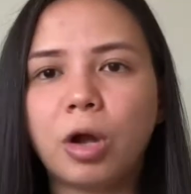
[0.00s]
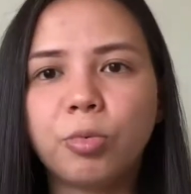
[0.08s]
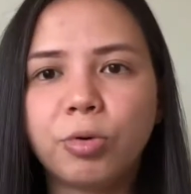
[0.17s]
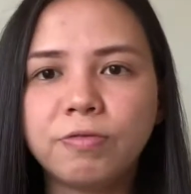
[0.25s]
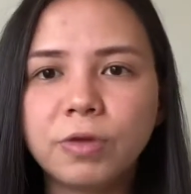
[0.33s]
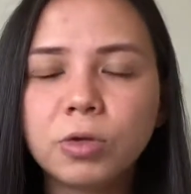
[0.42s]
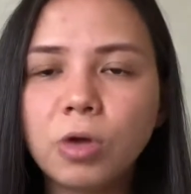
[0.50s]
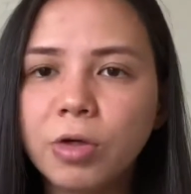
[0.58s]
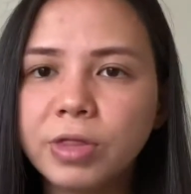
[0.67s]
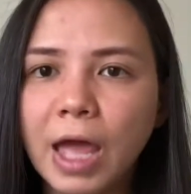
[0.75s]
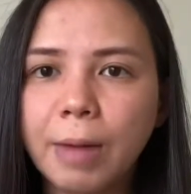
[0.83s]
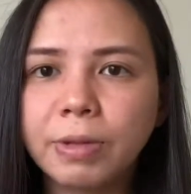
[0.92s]
reviewed all
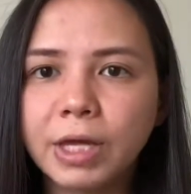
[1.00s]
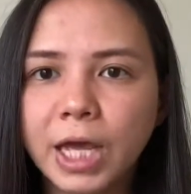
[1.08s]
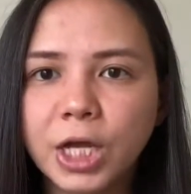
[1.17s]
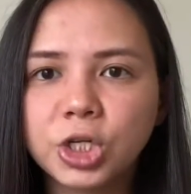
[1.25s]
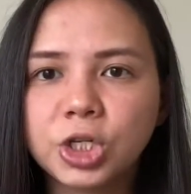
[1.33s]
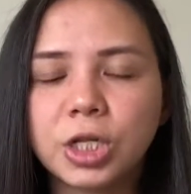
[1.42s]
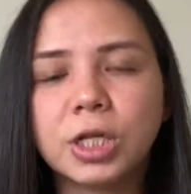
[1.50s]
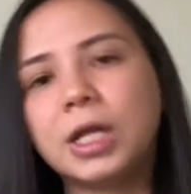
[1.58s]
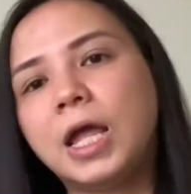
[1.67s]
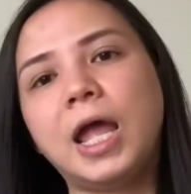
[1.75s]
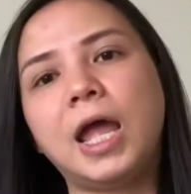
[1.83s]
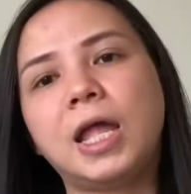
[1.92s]
the
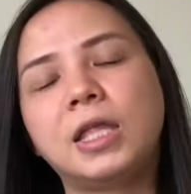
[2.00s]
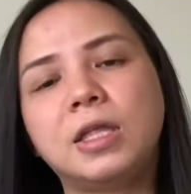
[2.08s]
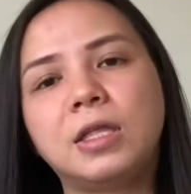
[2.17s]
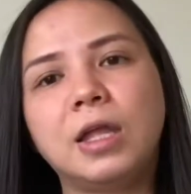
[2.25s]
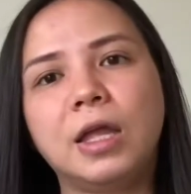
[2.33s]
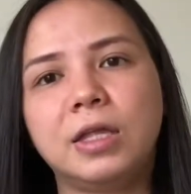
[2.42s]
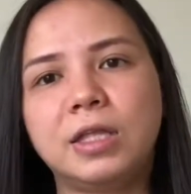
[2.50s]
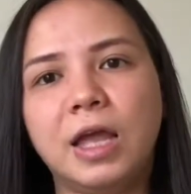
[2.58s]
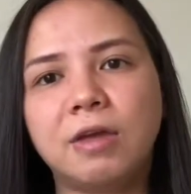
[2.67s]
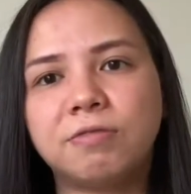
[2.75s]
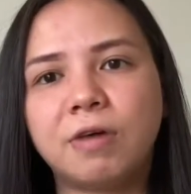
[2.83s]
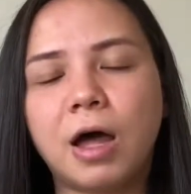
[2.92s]
application and
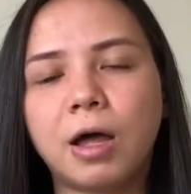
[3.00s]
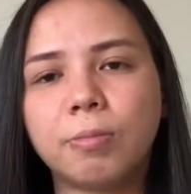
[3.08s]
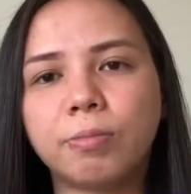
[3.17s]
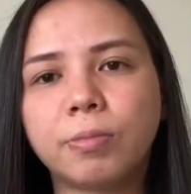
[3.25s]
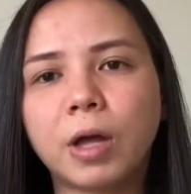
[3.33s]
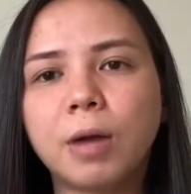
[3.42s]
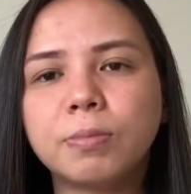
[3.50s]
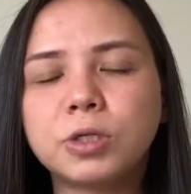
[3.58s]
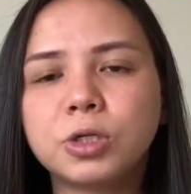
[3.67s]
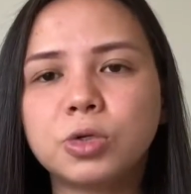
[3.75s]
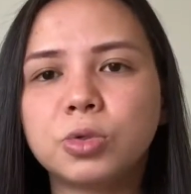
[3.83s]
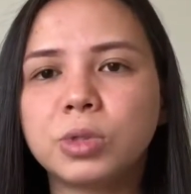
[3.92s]
they've come
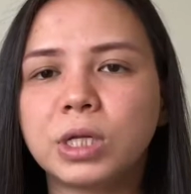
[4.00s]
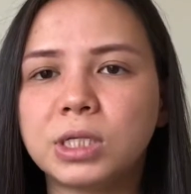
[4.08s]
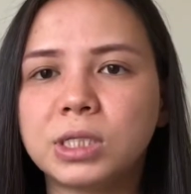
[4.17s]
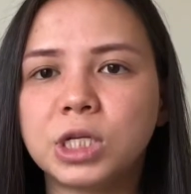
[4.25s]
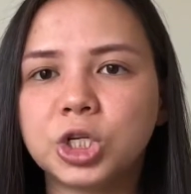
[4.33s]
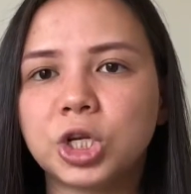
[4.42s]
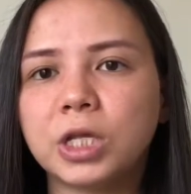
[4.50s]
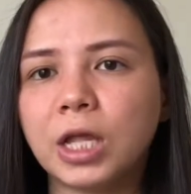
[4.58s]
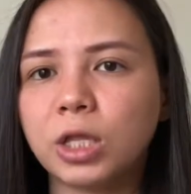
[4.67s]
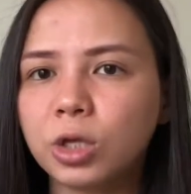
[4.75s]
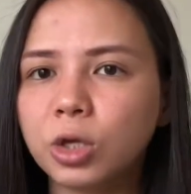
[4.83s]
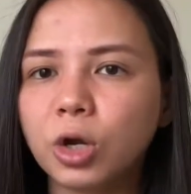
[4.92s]
to the decision
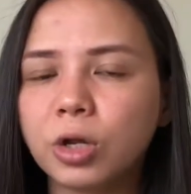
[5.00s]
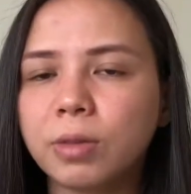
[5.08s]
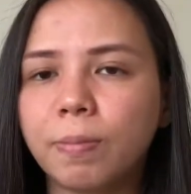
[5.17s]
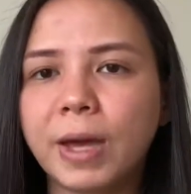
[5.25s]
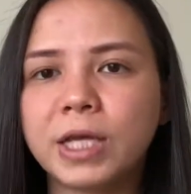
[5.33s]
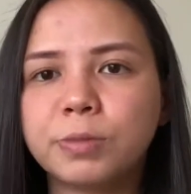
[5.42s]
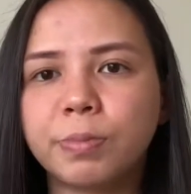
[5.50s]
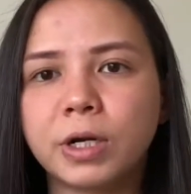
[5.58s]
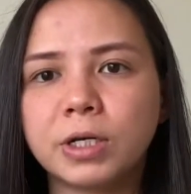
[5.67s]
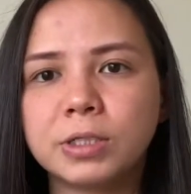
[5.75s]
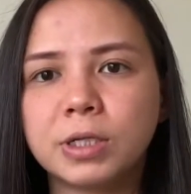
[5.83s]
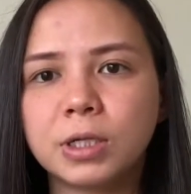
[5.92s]
that you're the best
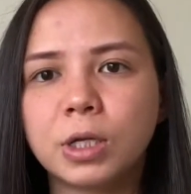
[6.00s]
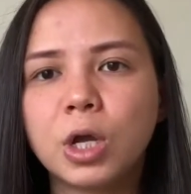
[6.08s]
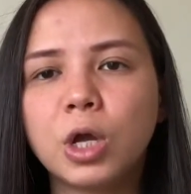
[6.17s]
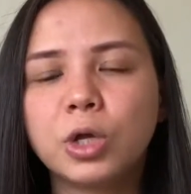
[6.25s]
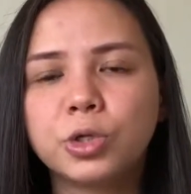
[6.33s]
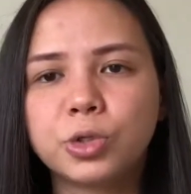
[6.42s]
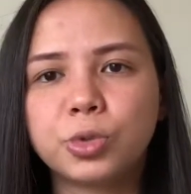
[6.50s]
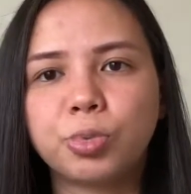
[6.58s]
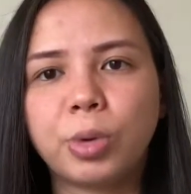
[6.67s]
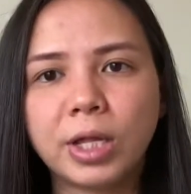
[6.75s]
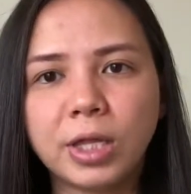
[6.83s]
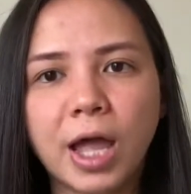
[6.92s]
person to
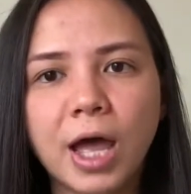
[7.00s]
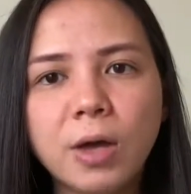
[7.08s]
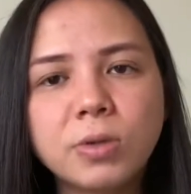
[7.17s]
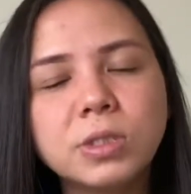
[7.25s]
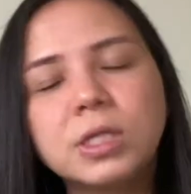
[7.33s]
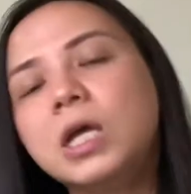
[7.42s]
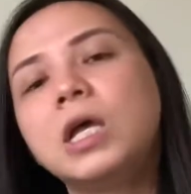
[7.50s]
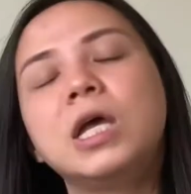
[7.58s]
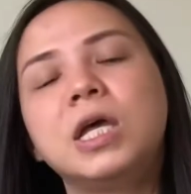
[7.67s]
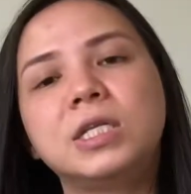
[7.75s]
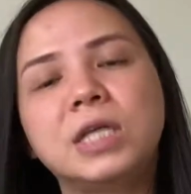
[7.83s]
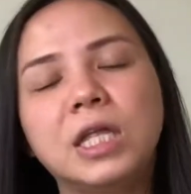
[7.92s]
rent the house,
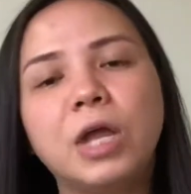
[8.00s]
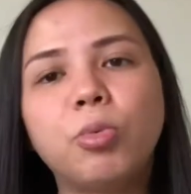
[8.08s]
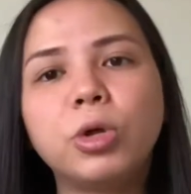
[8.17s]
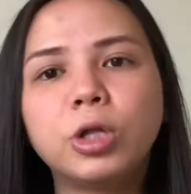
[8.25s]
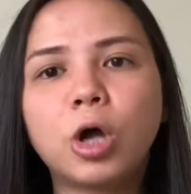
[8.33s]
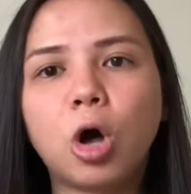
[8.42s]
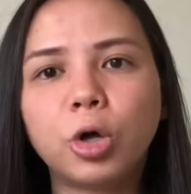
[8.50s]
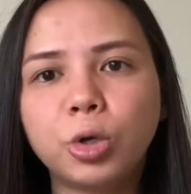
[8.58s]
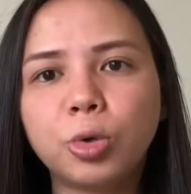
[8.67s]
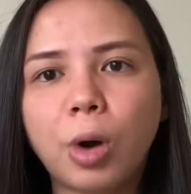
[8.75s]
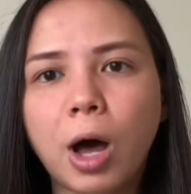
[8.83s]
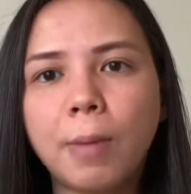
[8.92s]
is that they would call
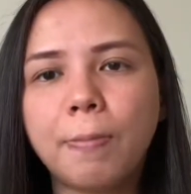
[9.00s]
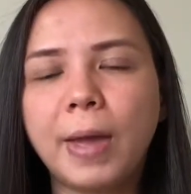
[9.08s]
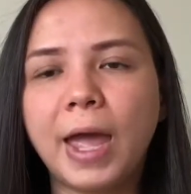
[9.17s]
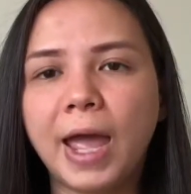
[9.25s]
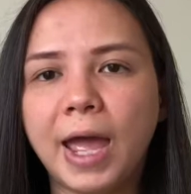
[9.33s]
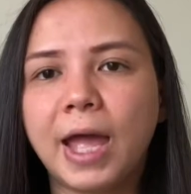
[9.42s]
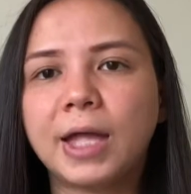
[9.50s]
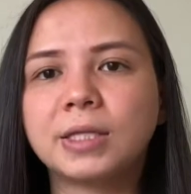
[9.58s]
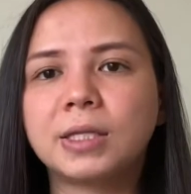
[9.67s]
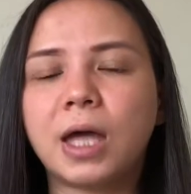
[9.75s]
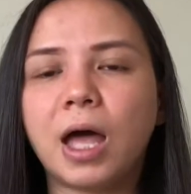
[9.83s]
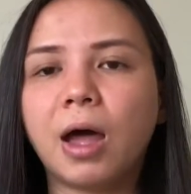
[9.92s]
you up
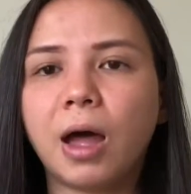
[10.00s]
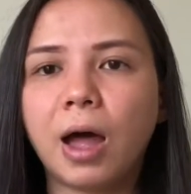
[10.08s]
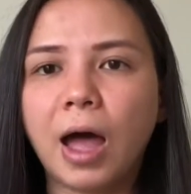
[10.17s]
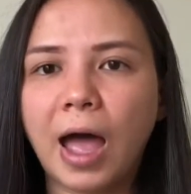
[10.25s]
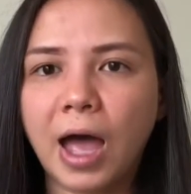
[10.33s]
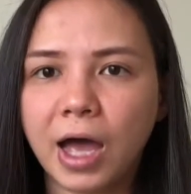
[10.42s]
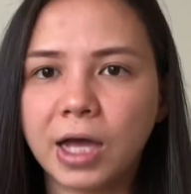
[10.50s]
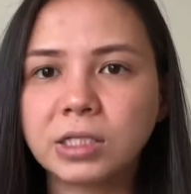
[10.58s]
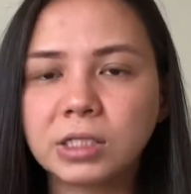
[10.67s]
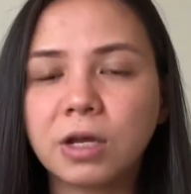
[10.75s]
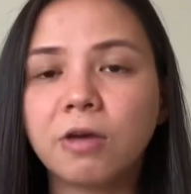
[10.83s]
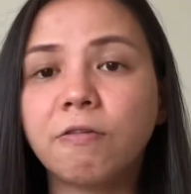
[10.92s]
and
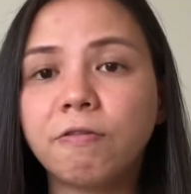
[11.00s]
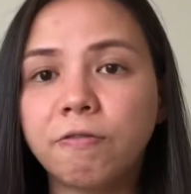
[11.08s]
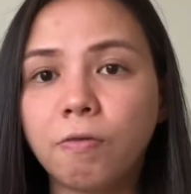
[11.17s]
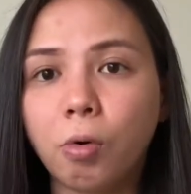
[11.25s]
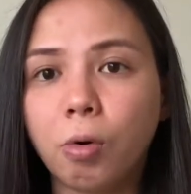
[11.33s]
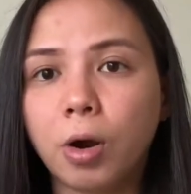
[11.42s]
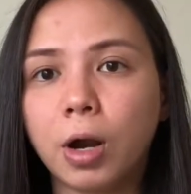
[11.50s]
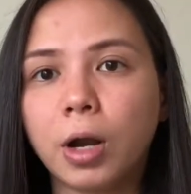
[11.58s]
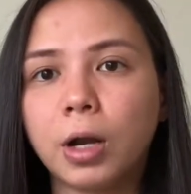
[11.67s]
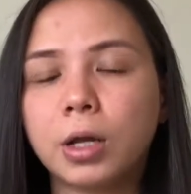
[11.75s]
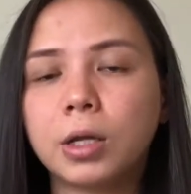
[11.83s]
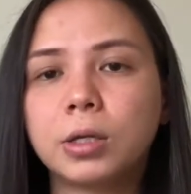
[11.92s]
ask
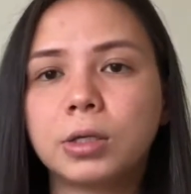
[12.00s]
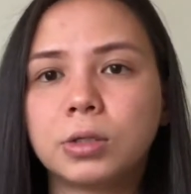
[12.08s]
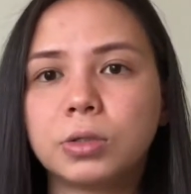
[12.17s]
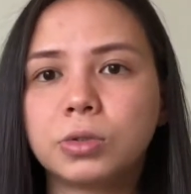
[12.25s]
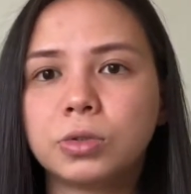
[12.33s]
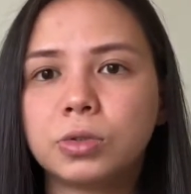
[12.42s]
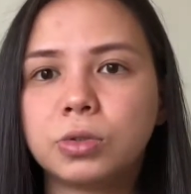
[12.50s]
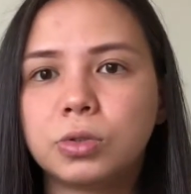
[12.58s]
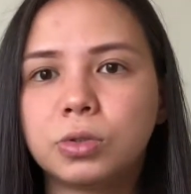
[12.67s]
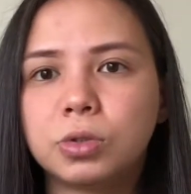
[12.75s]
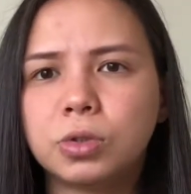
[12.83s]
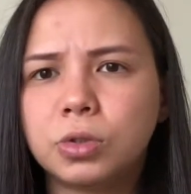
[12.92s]
for
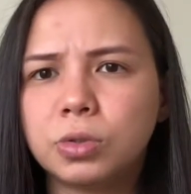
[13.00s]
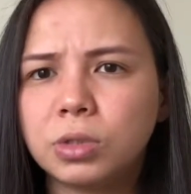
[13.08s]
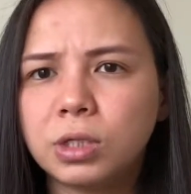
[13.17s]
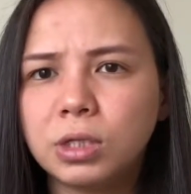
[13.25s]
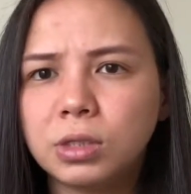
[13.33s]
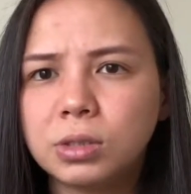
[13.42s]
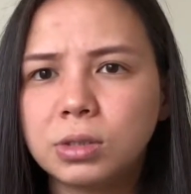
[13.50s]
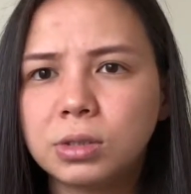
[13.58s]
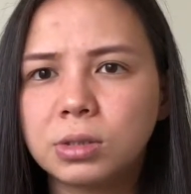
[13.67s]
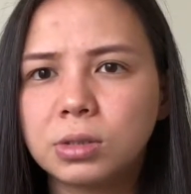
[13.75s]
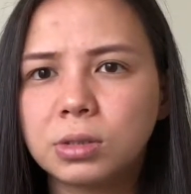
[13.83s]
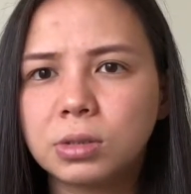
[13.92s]
two things.
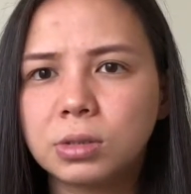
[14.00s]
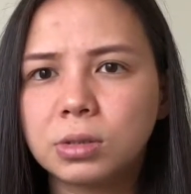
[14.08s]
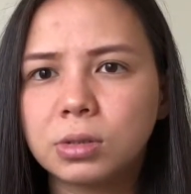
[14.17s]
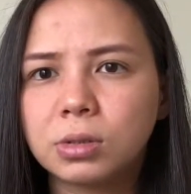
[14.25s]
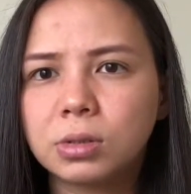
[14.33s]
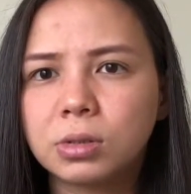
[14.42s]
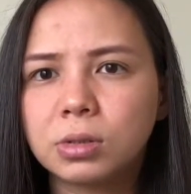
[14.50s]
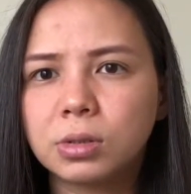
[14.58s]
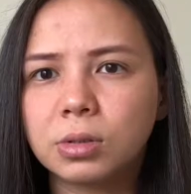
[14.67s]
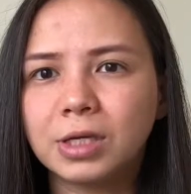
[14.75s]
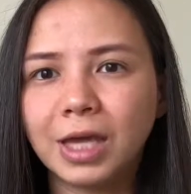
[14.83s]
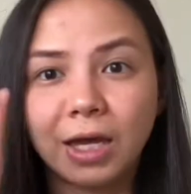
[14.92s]

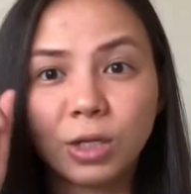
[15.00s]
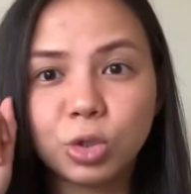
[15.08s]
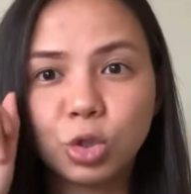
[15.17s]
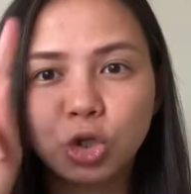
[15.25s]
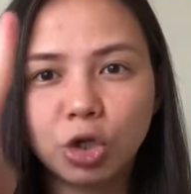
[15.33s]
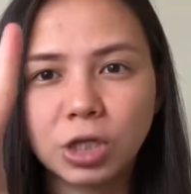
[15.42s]
Yeah, two